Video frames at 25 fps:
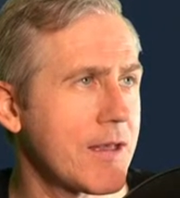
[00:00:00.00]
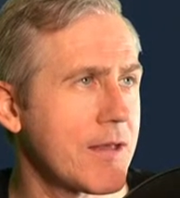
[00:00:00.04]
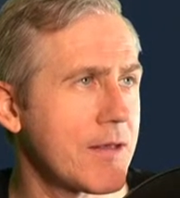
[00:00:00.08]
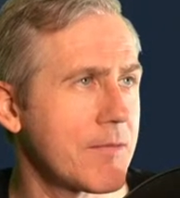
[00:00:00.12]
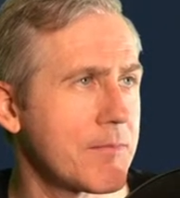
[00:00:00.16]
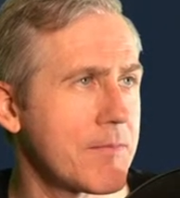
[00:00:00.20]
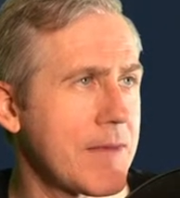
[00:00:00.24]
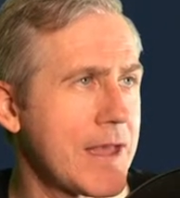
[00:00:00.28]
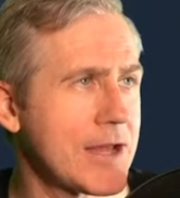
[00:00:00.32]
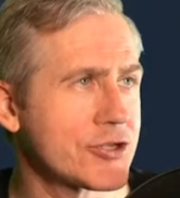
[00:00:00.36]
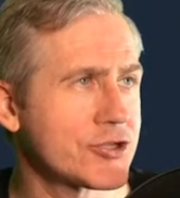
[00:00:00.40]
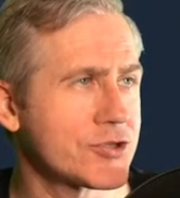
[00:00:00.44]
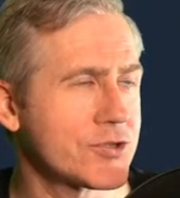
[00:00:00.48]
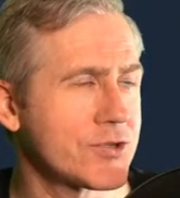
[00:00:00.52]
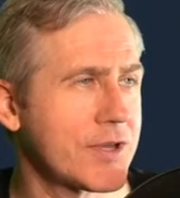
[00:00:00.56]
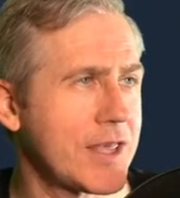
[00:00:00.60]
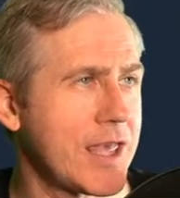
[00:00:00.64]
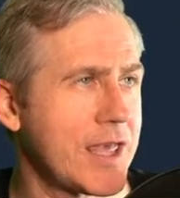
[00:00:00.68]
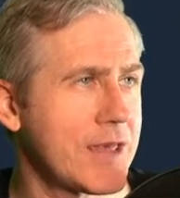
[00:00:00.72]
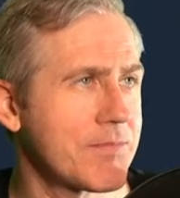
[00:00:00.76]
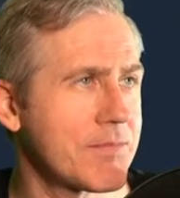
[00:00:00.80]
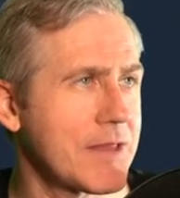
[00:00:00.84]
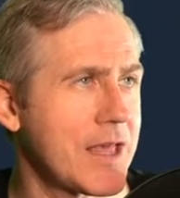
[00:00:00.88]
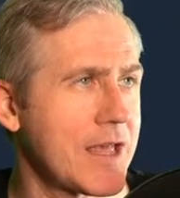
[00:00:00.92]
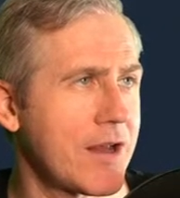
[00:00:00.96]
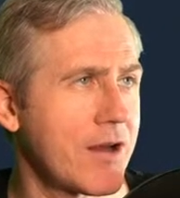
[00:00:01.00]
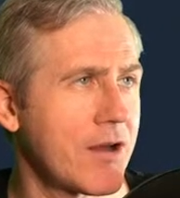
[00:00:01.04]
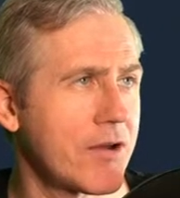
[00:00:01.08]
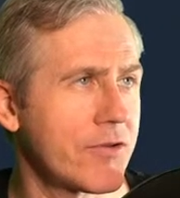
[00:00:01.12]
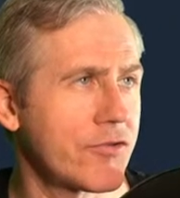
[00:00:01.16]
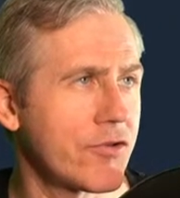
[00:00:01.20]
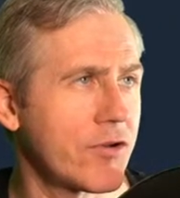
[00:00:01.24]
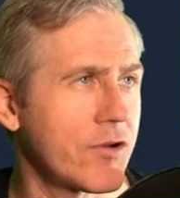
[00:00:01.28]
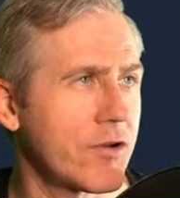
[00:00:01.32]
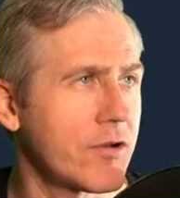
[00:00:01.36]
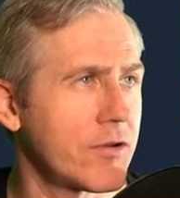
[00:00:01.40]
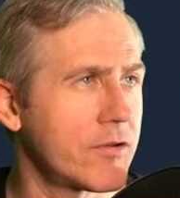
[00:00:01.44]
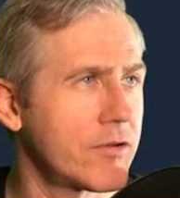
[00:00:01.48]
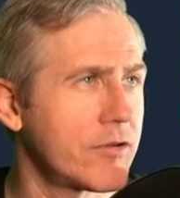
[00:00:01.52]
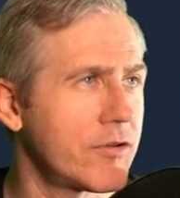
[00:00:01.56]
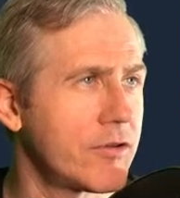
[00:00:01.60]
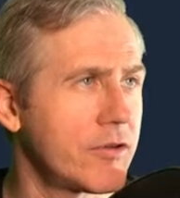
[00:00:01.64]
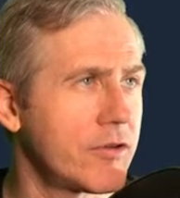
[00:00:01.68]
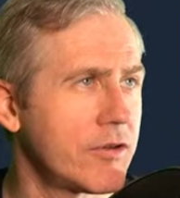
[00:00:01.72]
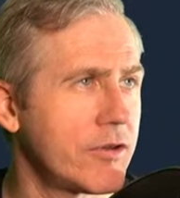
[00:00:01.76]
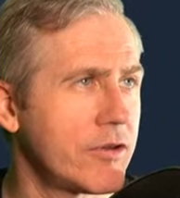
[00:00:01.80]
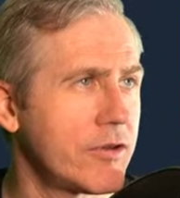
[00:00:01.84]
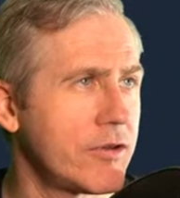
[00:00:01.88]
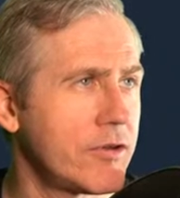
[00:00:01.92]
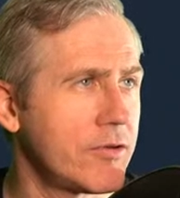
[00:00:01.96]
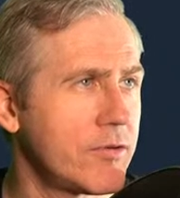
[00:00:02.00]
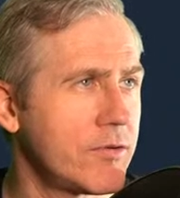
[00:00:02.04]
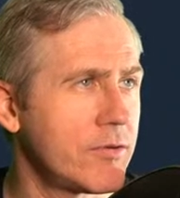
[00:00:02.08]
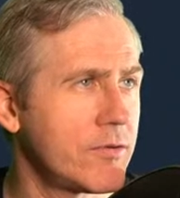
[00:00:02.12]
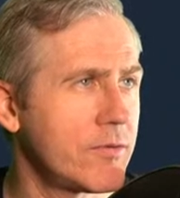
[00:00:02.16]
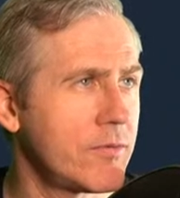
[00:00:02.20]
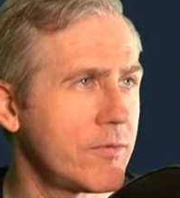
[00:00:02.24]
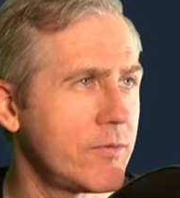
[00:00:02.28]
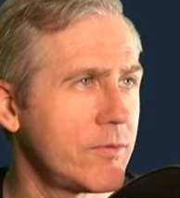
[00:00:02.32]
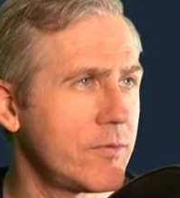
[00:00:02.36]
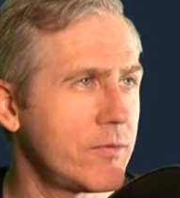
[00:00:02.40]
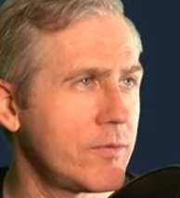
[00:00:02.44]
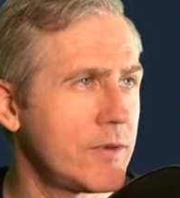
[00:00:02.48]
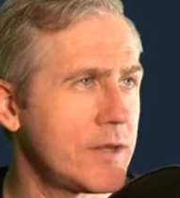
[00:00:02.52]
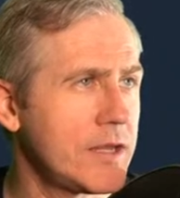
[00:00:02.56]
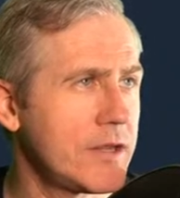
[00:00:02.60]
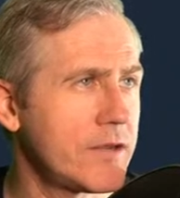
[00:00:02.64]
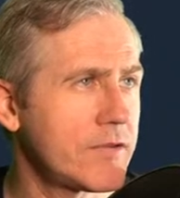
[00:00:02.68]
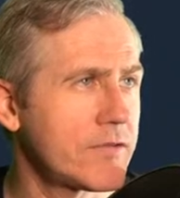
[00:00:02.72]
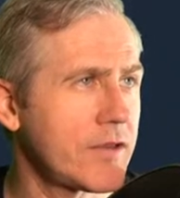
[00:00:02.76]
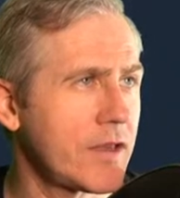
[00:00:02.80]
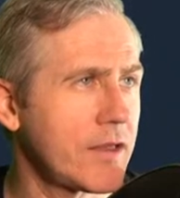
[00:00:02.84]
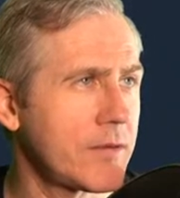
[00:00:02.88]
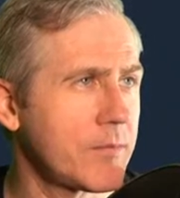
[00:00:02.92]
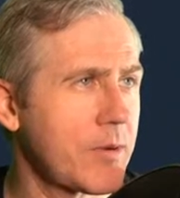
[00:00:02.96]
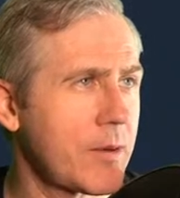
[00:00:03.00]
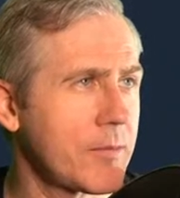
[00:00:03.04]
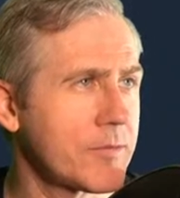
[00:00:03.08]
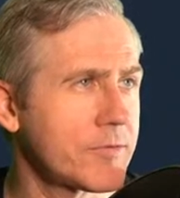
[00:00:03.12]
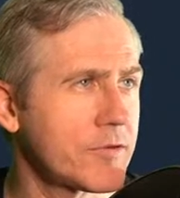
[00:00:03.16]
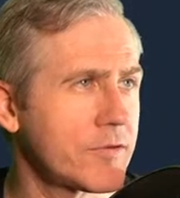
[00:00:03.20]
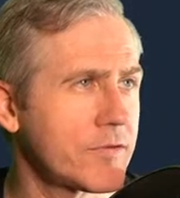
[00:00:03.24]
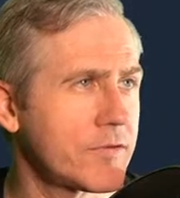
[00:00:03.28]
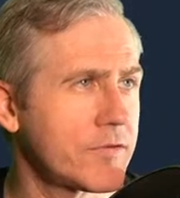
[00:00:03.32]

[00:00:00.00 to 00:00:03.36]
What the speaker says: Magical Cape there is your unique selling proposition.